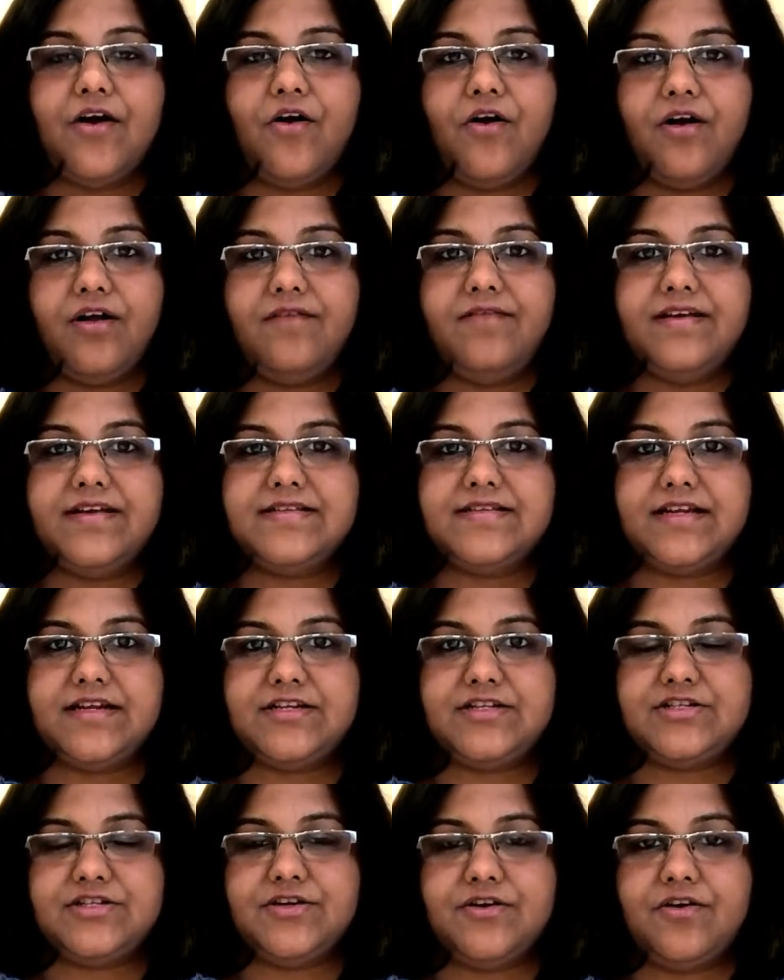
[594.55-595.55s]
always
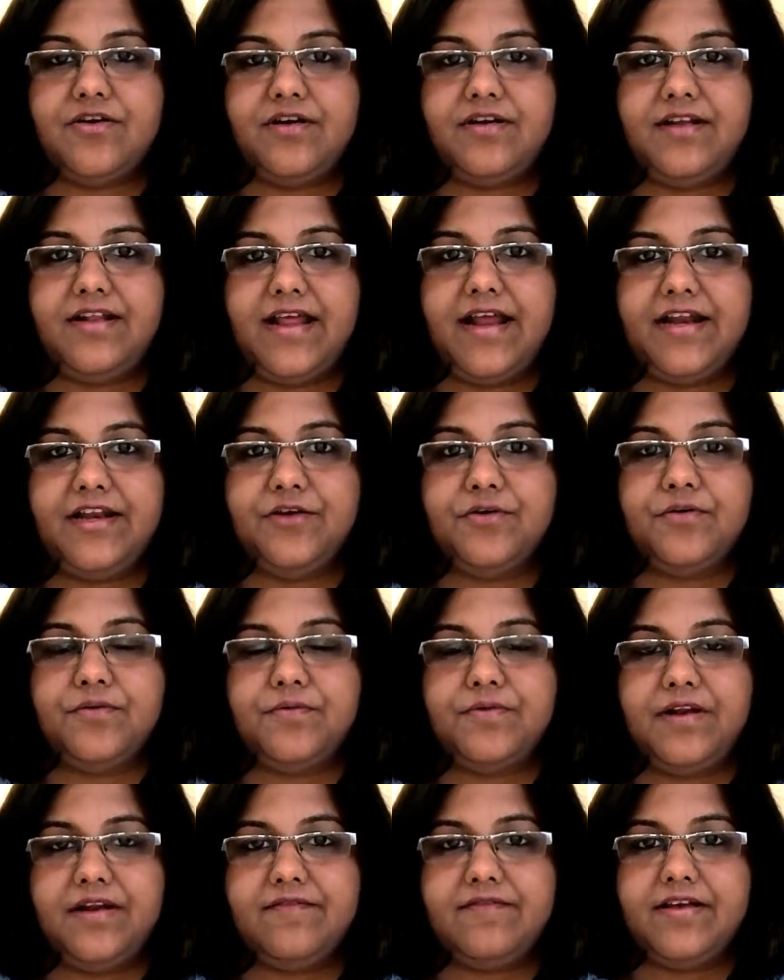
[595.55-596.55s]
ensure that
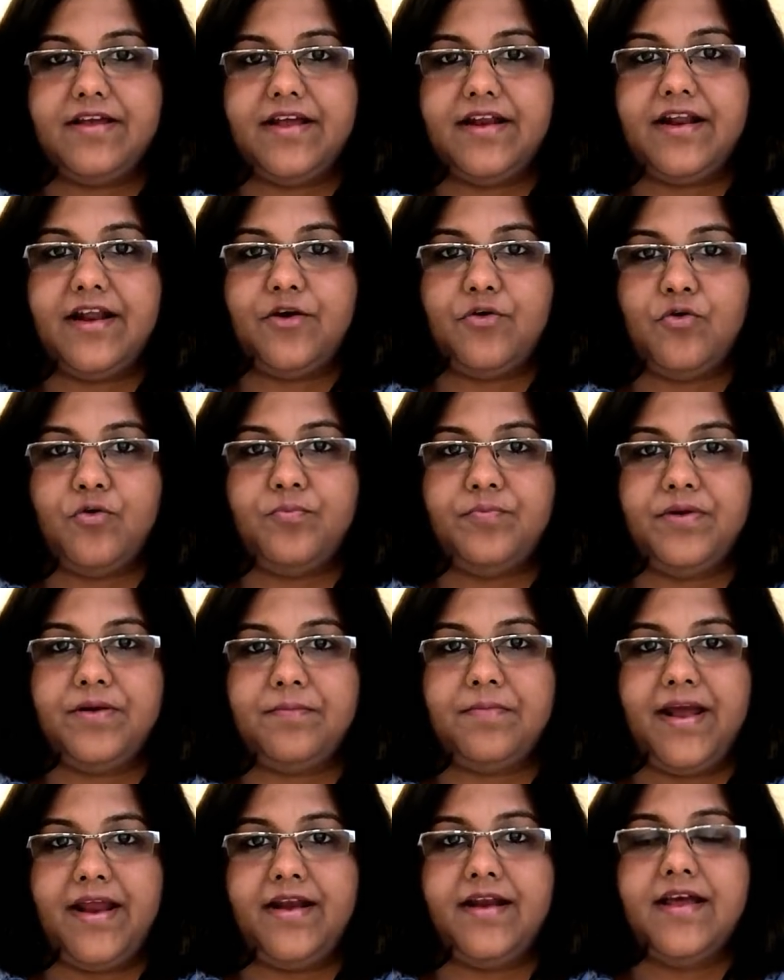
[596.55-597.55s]
you're living in an
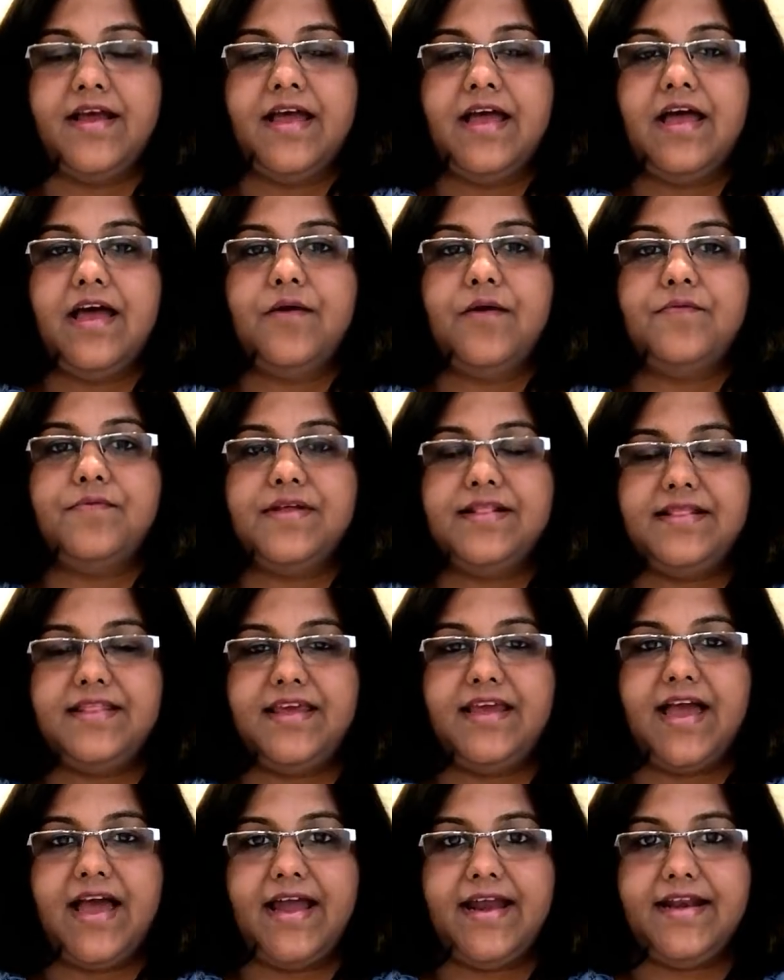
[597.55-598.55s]
open mind with
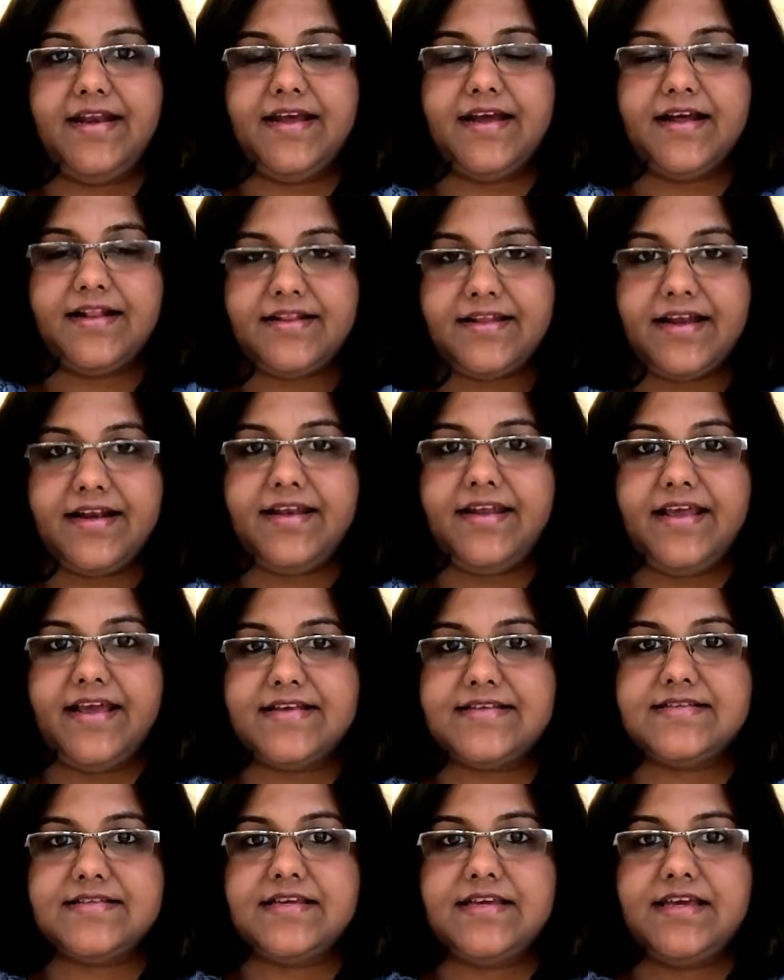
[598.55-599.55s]
the idea that
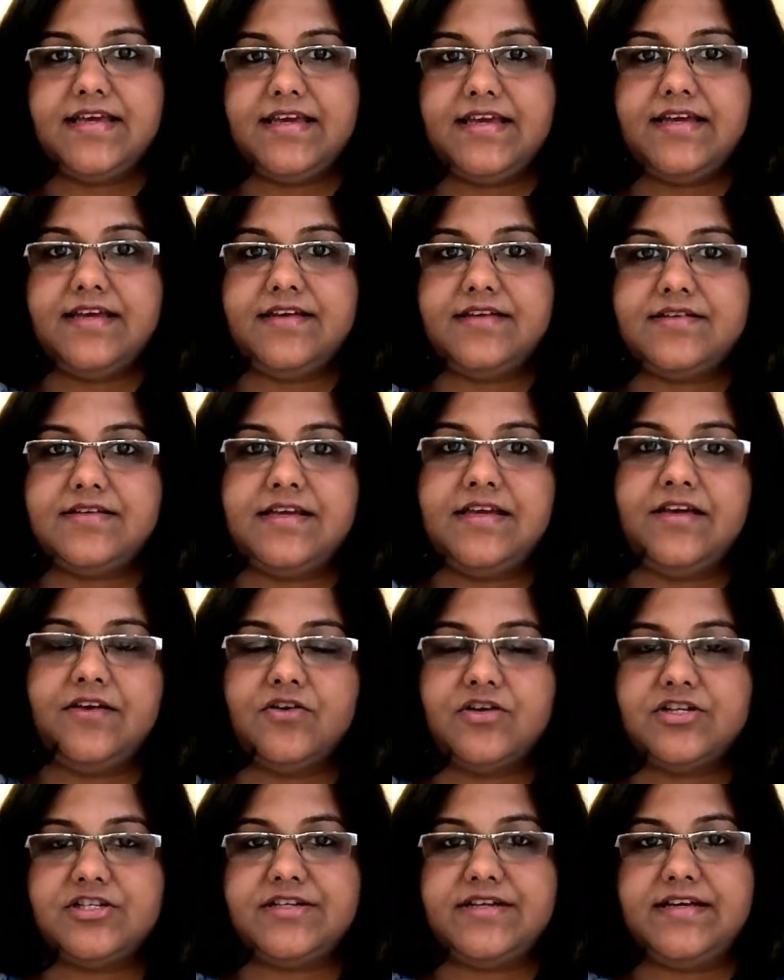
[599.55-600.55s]
yes, he, he
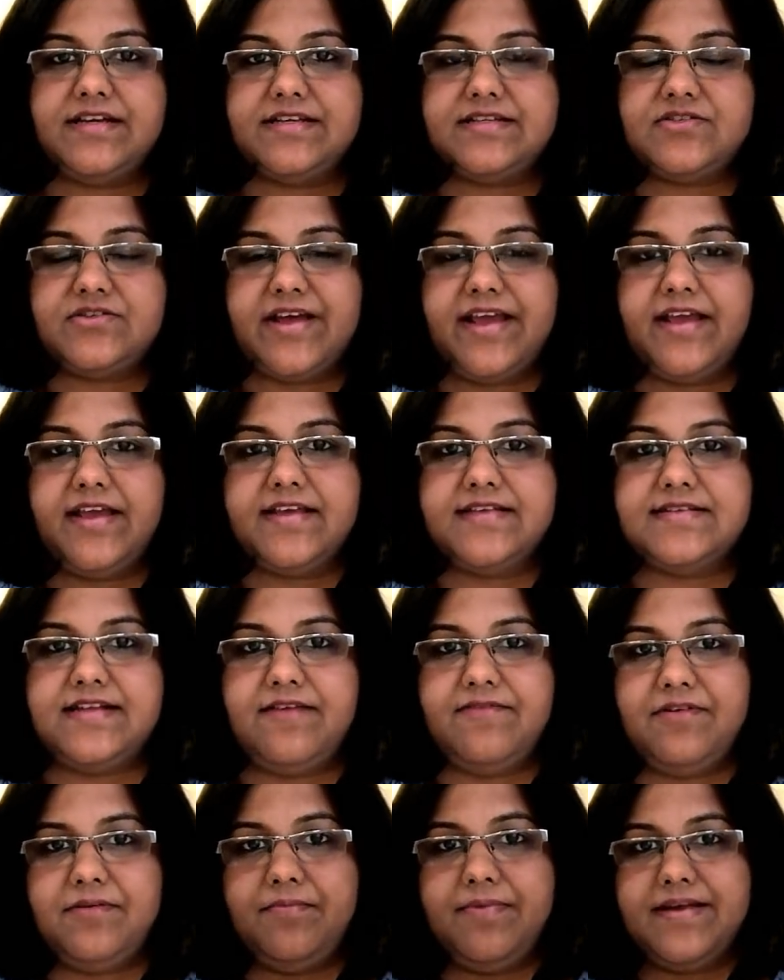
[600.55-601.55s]
or she is trying his
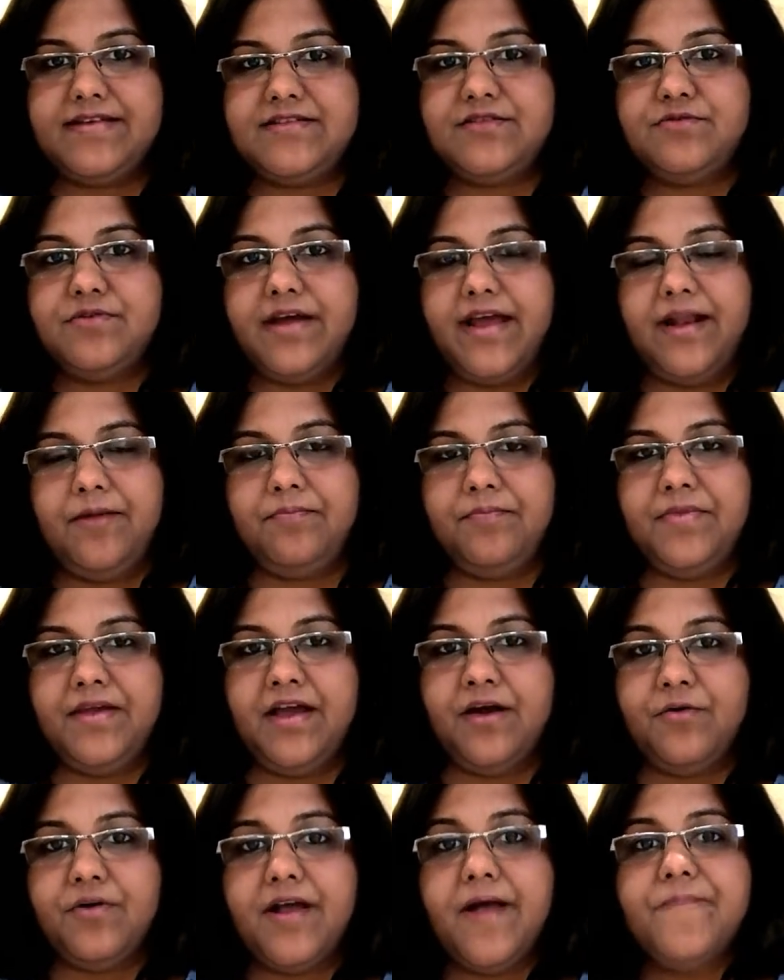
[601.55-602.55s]
level best to help
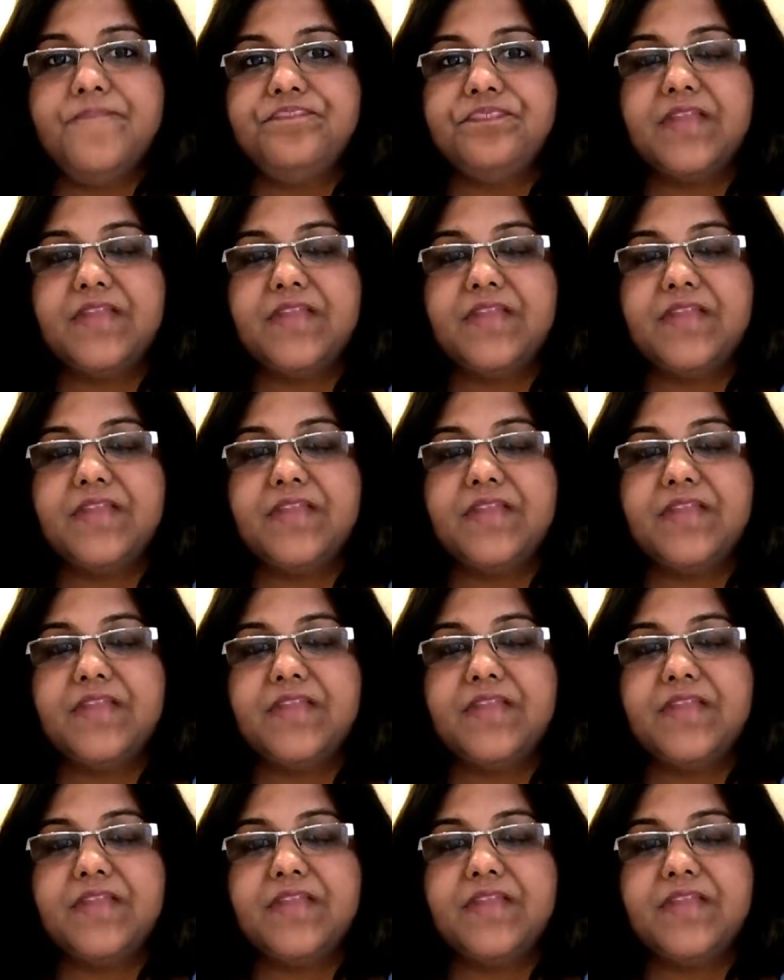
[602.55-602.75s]
me out.